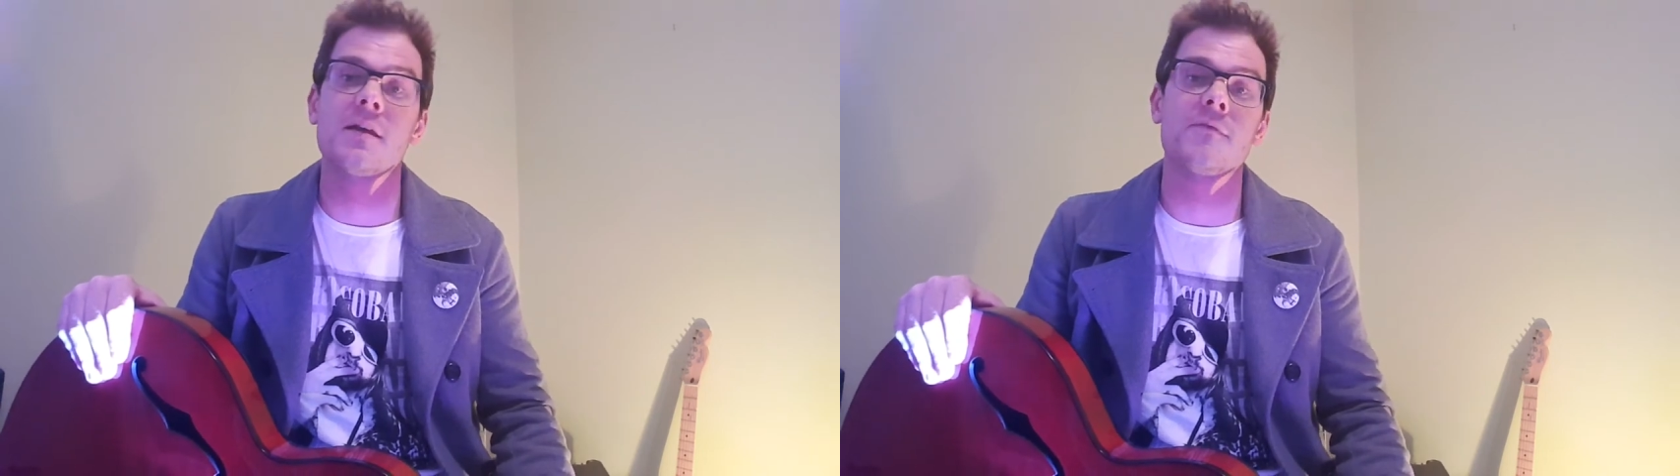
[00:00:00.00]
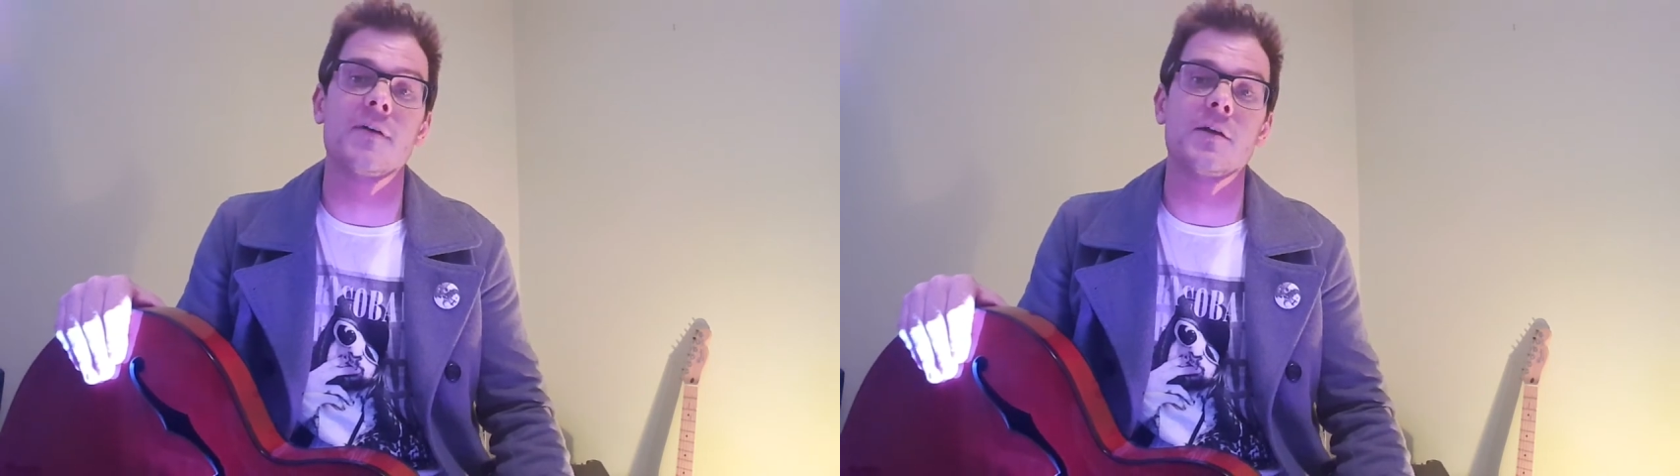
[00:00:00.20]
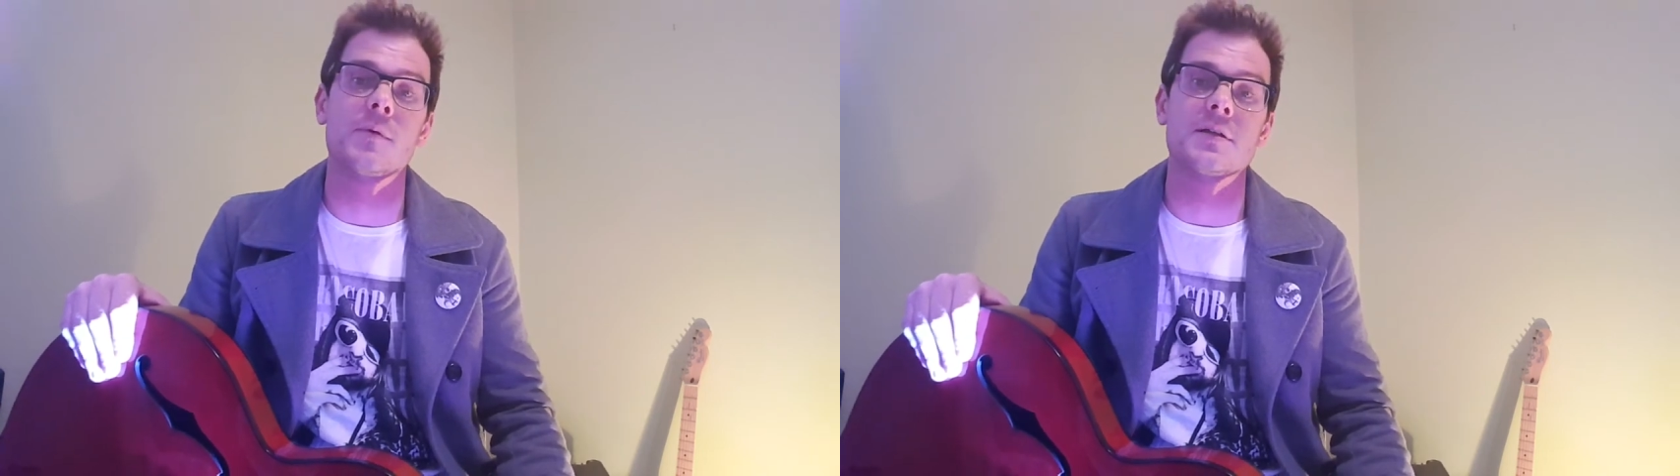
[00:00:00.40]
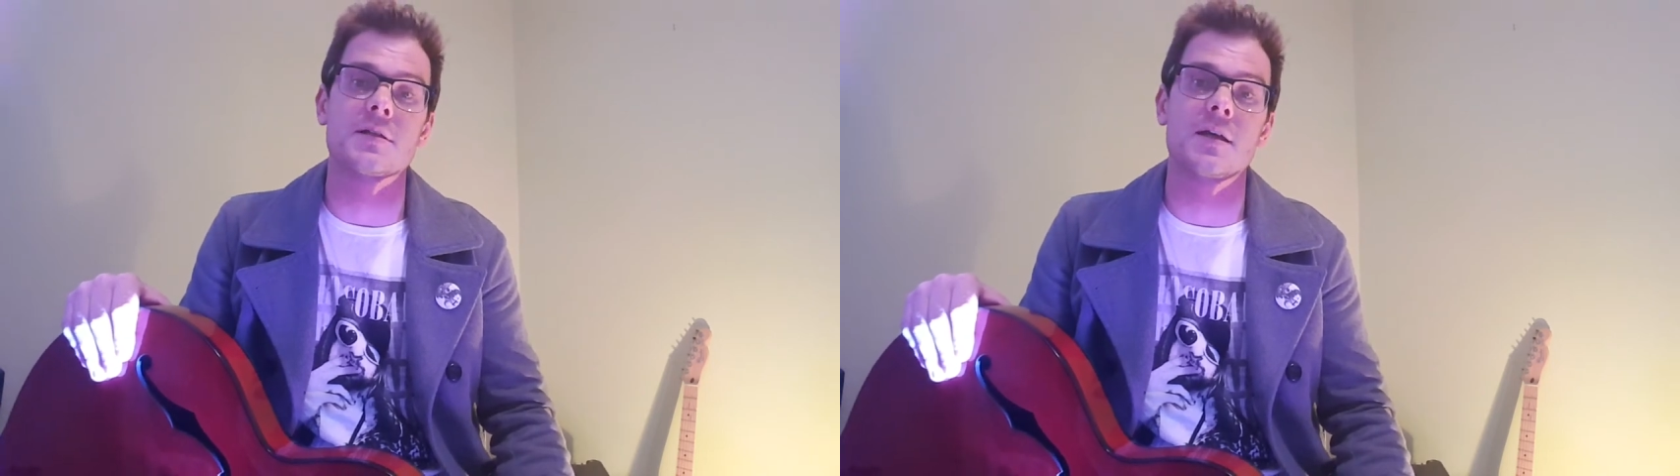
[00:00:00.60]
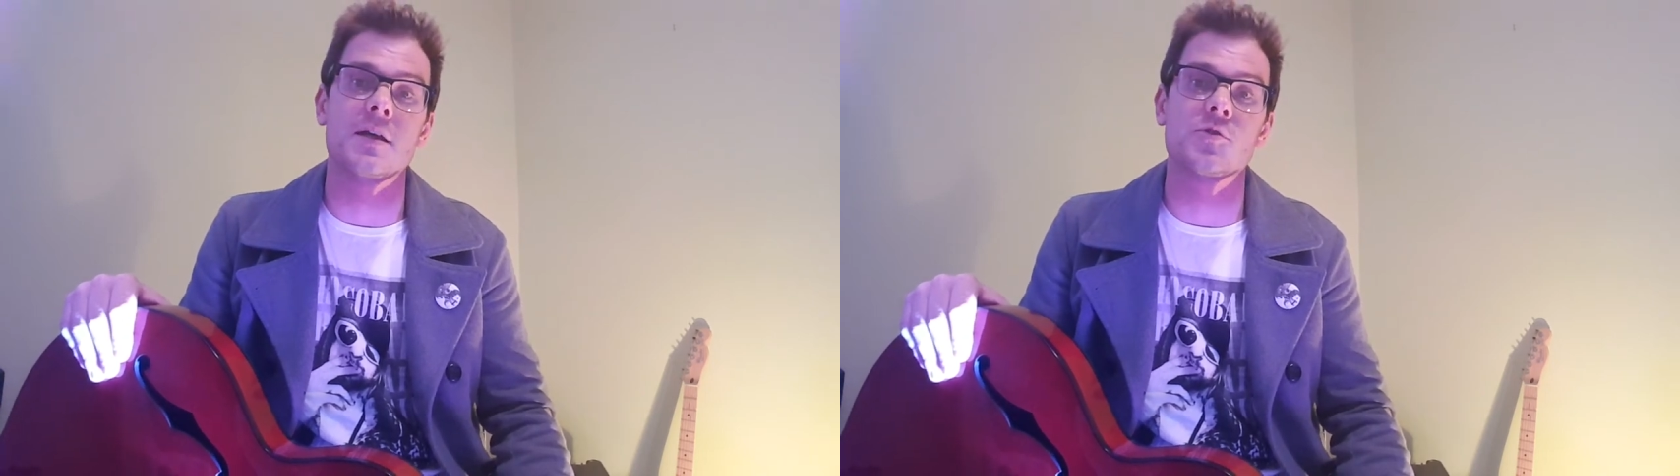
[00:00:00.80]
if anyone's
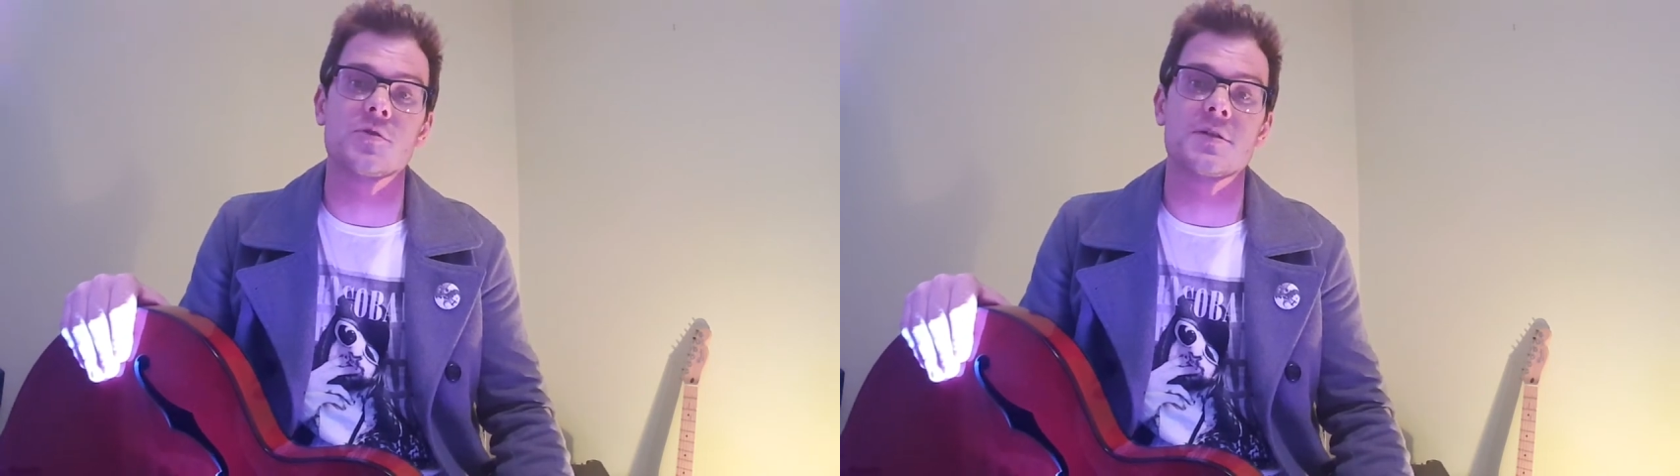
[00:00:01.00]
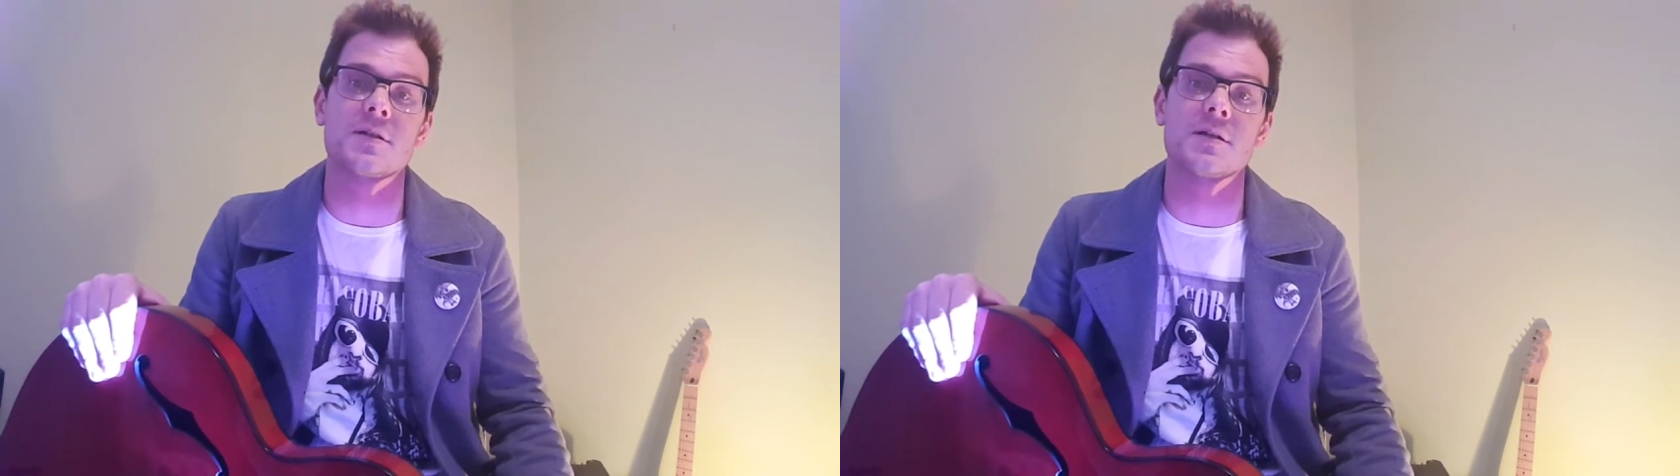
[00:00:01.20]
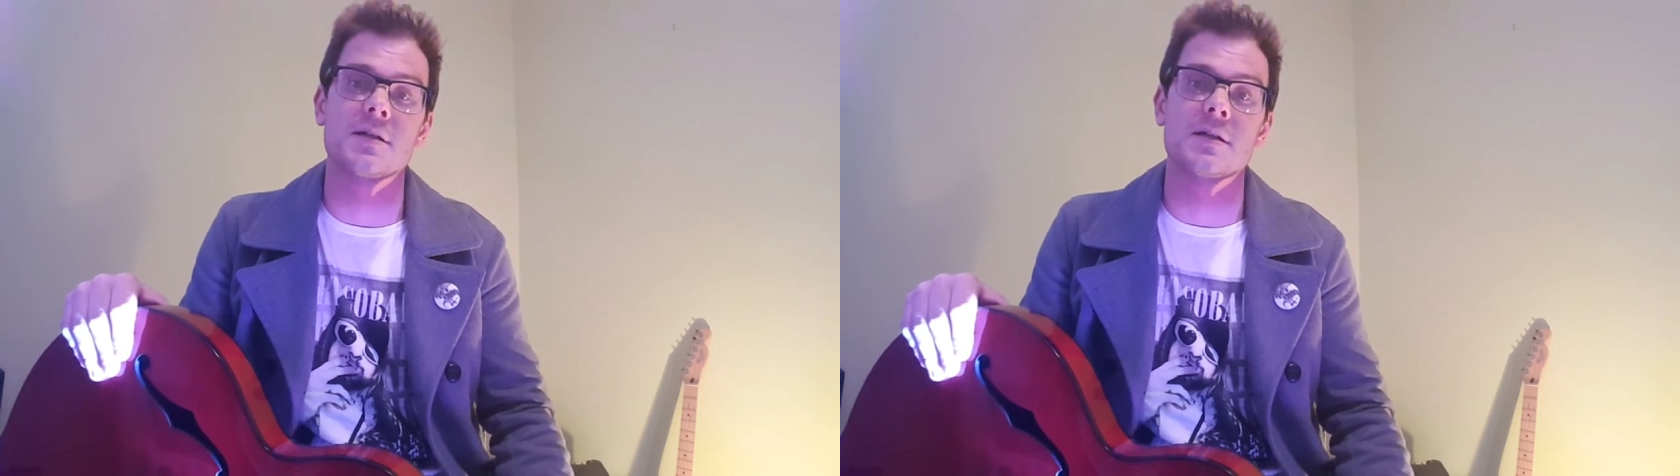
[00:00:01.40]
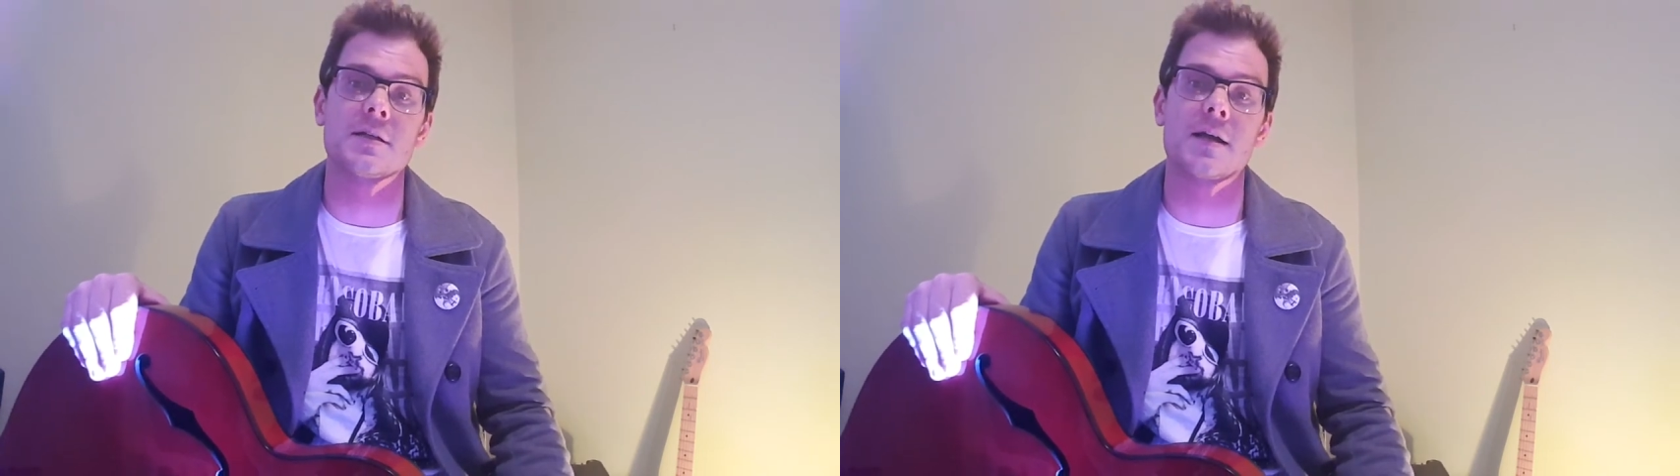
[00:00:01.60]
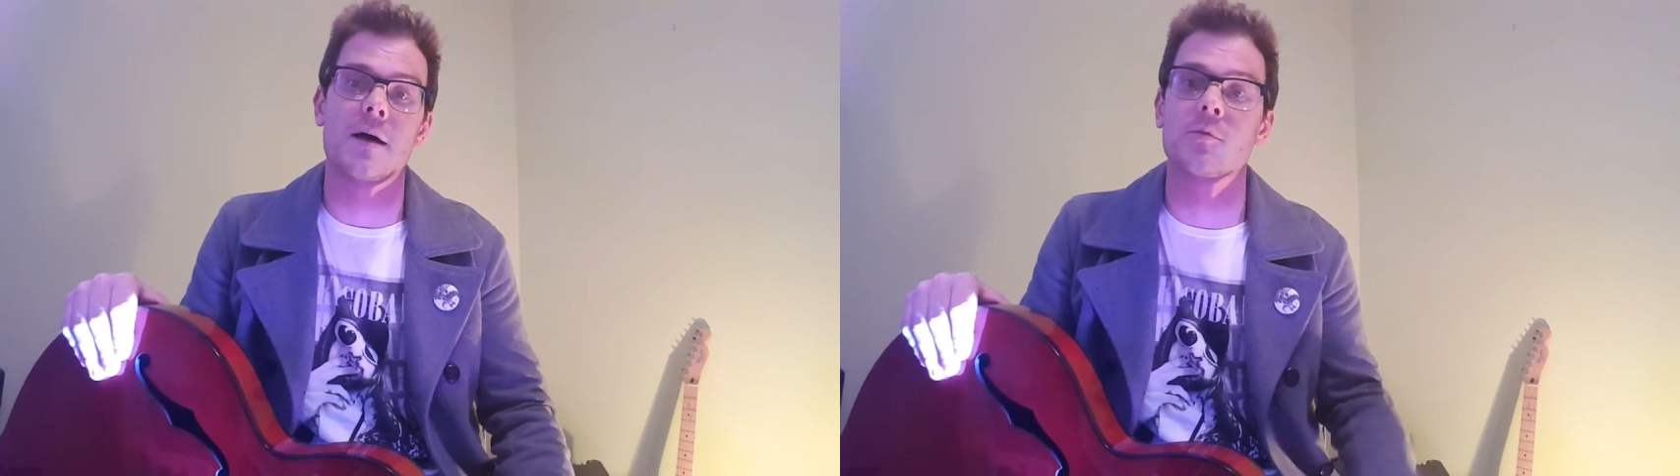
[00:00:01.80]
interested in